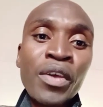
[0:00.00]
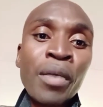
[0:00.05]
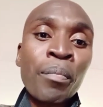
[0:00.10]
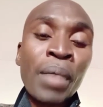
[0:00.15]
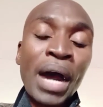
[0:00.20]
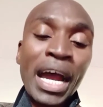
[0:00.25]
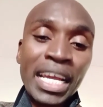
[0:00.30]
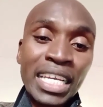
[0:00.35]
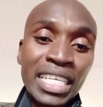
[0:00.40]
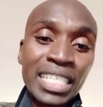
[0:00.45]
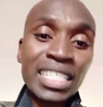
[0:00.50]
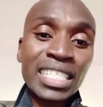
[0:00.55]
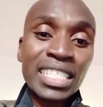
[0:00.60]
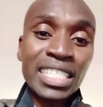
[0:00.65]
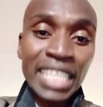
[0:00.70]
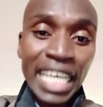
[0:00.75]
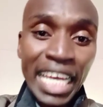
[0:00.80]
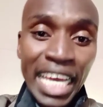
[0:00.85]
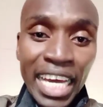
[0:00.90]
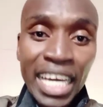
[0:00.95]

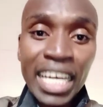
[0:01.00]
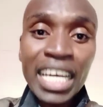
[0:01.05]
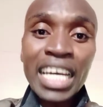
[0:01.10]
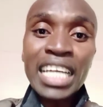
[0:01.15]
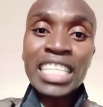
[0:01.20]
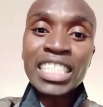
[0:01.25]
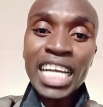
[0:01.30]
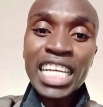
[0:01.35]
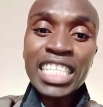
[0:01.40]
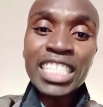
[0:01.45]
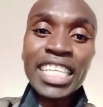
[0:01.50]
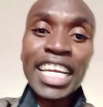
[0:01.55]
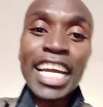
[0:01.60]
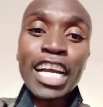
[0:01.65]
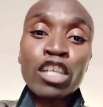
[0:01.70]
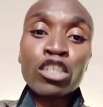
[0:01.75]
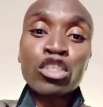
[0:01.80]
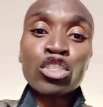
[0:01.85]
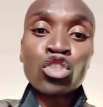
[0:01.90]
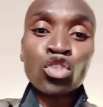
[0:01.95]
ZEC charging
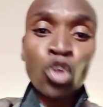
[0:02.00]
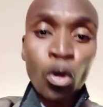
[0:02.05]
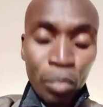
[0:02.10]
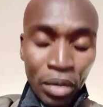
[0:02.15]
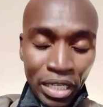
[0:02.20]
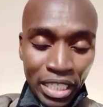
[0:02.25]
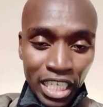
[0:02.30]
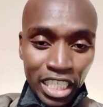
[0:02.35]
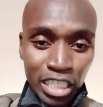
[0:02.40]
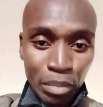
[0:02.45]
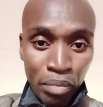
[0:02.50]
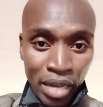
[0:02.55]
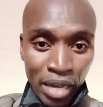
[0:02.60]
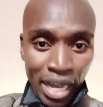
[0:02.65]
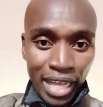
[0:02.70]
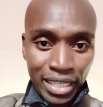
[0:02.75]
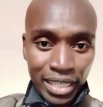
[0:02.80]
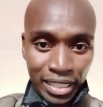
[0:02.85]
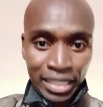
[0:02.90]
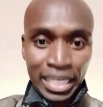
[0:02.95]
exorbitant
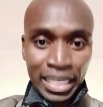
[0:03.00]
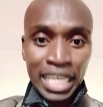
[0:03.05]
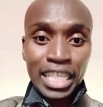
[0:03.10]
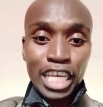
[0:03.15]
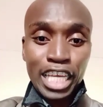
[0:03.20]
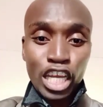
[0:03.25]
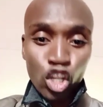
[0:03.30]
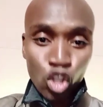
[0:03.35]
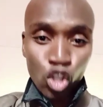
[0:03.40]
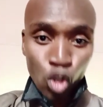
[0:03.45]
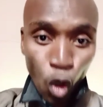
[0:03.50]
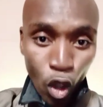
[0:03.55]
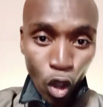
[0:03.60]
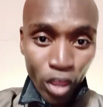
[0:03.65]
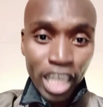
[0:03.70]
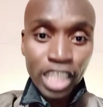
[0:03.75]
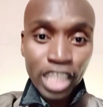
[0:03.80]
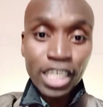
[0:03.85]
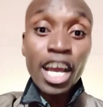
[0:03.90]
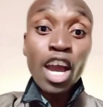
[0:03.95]
prices that they know
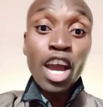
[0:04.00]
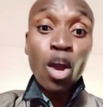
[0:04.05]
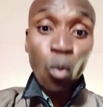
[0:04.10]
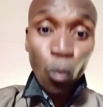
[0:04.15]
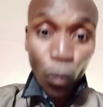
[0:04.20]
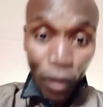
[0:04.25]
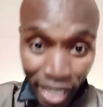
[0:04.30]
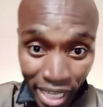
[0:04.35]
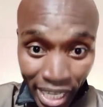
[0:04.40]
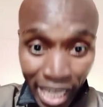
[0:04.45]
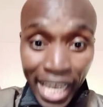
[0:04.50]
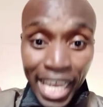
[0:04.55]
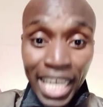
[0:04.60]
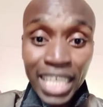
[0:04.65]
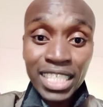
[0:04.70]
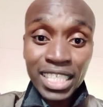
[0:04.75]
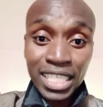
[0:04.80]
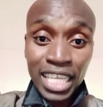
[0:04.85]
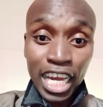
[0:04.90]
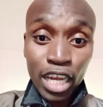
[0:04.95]
that we
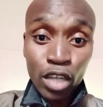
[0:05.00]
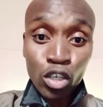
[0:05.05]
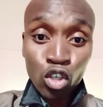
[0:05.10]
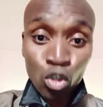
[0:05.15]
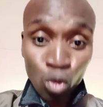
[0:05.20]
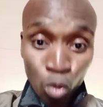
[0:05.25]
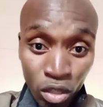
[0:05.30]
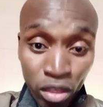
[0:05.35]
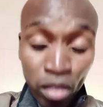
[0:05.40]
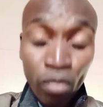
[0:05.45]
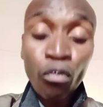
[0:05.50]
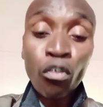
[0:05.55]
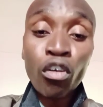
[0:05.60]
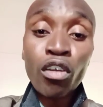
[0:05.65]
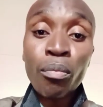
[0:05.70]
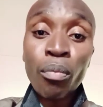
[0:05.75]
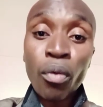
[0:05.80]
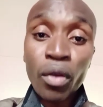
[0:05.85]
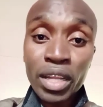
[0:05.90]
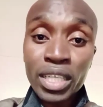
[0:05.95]
as the
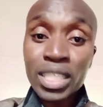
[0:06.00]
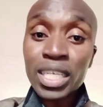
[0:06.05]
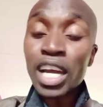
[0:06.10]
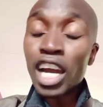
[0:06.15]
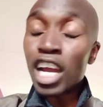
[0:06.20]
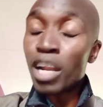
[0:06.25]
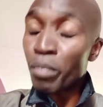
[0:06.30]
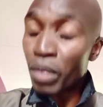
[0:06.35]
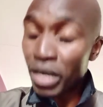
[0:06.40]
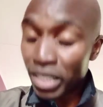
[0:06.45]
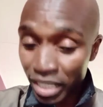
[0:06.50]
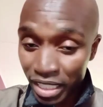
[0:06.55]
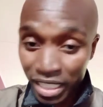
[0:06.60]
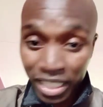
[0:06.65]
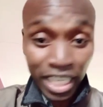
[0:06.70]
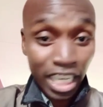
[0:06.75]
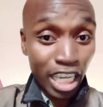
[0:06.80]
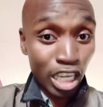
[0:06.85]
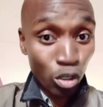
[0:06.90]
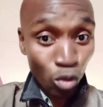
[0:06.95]
youthful political parties
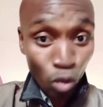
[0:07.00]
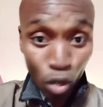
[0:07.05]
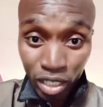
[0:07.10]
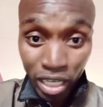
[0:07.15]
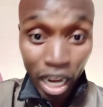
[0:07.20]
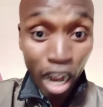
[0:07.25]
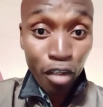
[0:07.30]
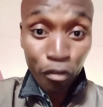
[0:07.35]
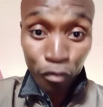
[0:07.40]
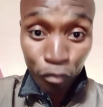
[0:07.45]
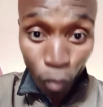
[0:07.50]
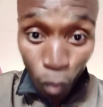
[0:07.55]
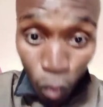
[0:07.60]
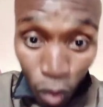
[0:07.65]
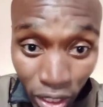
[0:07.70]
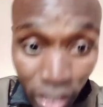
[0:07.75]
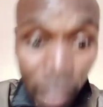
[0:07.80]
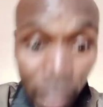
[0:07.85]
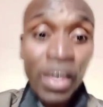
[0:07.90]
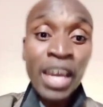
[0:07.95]
cannot
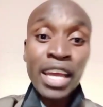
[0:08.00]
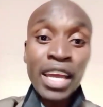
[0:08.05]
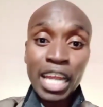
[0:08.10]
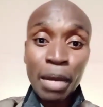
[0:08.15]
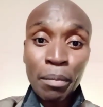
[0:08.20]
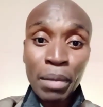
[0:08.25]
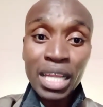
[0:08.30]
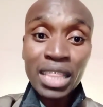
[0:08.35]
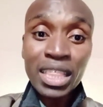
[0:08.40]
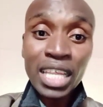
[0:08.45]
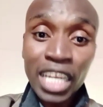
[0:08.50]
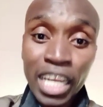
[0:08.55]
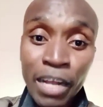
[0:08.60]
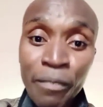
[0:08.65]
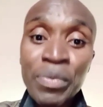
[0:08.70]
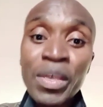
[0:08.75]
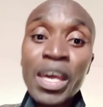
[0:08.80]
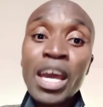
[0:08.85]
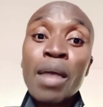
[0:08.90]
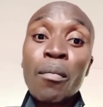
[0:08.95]
afford. Number three,
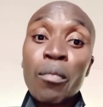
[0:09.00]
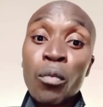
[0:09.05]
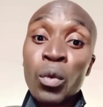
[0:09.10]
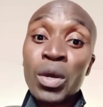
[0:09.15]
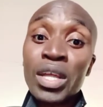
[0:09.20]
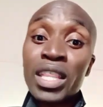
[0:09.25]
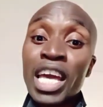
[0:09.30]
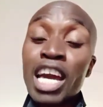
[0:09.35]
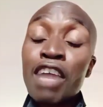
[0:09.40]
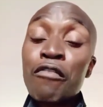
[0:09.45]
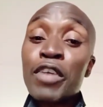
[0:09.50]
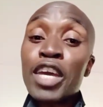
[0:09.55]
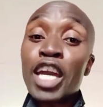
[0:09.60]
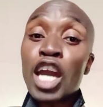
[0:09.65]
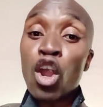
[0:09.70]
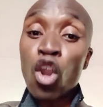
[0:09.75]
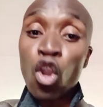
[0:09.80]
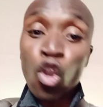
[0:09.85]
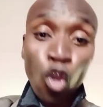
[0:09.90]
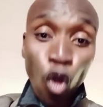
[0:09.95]
with having
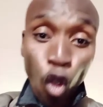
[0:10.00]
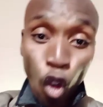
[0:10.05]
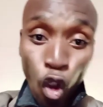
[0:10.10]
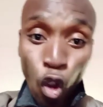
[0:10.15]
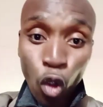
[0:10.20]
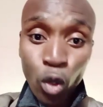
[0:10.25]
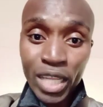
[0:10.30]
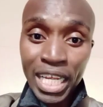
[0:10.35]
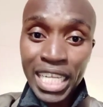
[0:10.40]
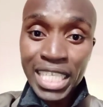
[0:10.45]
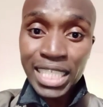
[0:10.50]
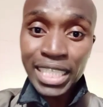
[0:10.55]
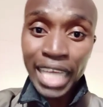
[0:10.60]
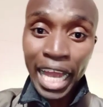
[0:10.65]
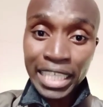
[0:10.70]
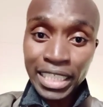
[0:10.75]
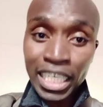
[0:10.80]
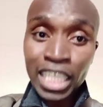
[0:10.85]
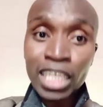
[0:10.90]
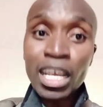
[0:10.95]
a law that
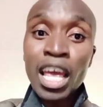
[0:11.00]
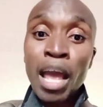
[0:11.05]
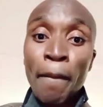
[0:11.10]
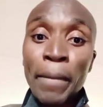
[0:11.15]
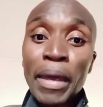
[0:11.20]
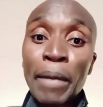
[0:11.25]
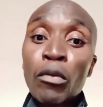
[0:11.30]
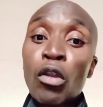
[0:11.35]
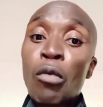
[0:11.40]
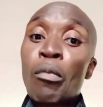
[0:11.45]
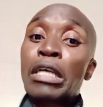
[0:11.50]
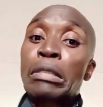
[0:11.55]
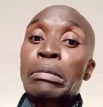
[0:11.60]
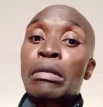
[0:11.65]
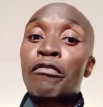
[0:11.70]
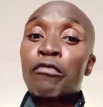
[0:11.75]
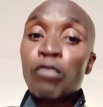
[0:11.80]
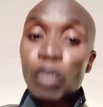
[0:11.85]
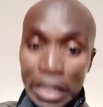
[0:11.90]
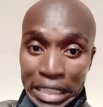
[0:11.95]
says that people must
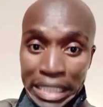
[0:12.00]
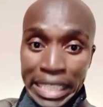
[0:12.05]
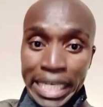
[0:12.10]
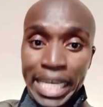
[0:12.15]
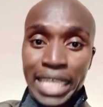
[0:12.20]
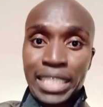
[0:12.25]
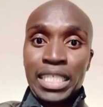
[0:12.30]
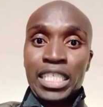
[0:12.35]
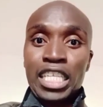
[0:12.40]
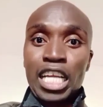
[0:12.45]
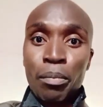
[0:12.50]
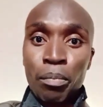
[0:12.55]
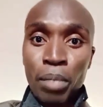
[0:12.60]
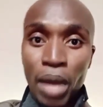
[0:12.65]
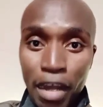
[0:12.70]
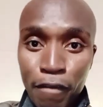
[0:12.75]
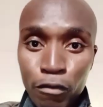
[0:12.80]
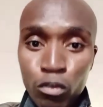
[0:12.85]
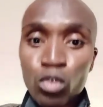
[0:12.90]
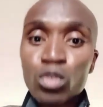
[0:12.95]
be 40 years and
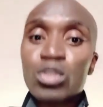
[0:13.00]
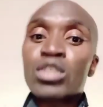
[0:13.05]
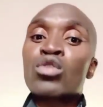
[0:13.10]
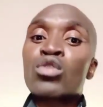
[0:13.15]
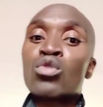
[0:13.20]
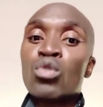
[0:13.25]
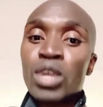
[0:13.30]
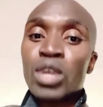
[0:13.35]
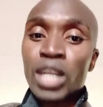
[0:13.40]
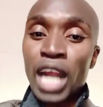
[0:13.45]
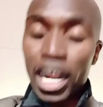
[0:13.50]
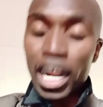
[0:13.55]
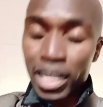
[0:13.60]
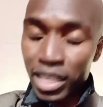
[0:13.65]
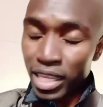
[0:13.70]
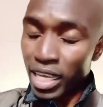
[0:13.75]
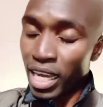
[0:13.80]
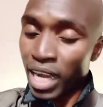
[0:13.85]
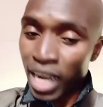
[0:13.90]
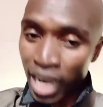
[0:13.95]
above to run
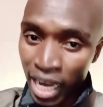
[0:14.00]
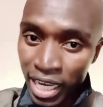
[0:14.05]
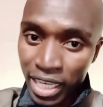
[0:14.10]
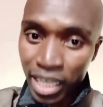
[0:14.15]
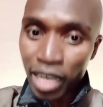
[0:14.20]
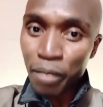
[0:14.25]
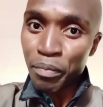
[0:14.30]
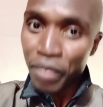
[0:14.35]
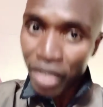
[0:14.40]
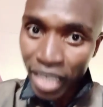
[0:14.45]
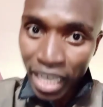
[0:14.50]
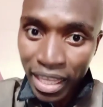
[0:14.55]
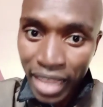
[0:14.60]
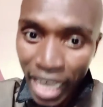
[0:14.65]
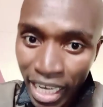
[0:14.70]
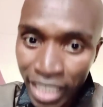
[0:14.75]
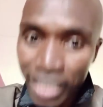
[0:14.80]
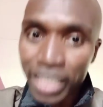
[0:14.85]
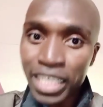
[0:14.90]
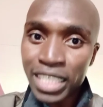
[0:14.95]
the country, meaning
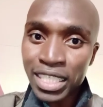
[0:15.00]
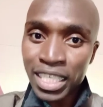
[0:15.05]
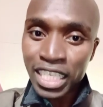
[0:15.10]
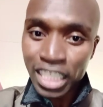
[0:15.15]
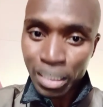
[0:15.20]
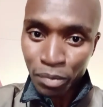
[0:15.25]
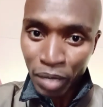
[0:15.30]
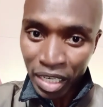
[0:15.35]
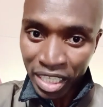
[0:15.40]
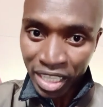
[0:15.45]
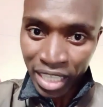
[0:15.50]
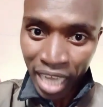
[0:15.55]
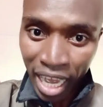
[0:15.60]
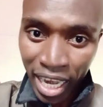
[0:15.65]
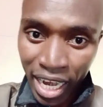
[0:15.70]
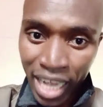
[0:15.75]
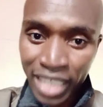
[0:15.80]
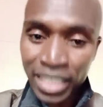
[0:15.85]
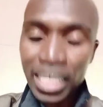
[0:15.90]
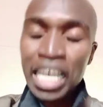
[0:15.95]
that it is these
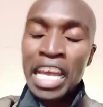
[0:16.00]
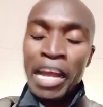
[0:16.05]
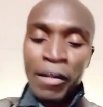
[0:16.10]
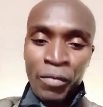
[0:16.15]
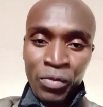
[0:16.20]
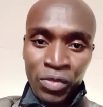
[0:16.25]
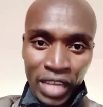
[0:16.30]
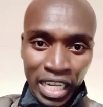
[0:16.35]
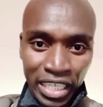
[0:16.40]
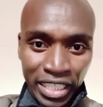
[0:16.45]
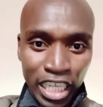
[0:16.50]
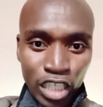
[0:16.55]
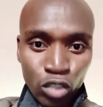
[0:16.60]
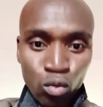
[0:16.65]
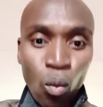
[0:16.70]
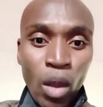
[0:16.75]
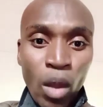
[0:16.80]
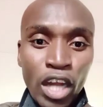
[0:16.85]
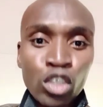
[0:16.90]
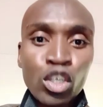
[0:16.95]
madaras that just
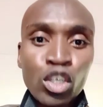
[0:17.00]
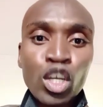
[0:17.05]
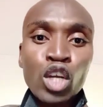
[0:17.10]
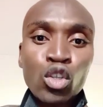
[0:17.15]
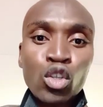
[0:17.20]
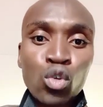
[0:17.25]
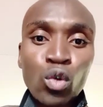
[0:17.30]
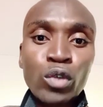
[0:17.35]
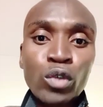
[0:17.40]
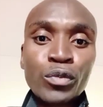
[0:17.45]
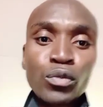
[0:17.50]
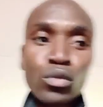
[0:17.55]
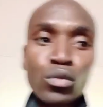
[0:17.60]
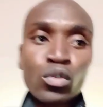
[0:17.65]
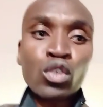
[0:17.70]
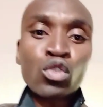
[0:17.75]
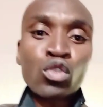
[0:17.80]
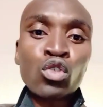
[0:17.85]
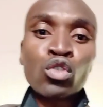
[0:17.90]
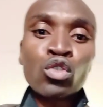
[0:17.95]
want to
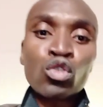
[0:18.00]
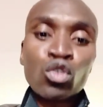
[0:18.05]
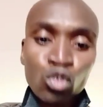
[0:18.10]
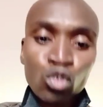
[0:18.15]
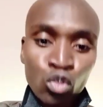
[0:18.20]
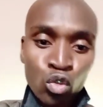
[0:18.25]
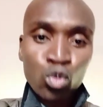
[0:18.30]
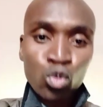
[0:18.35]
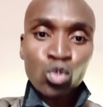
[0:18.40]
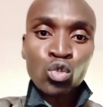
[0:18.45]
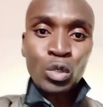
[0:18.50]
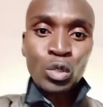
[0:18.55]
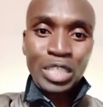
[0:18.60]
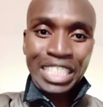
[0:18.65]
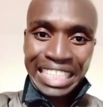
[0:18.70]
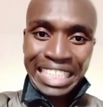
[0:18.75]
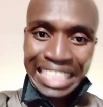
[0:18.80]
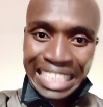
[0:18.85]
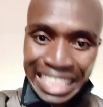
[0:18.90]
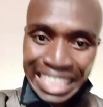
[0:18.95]

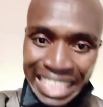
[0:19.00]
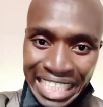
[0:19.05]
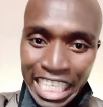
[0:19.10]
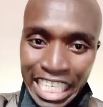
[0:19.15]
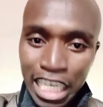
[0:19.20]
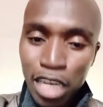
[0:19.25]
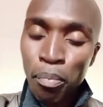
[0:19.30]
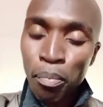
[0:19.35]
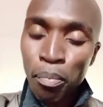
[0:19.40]
steal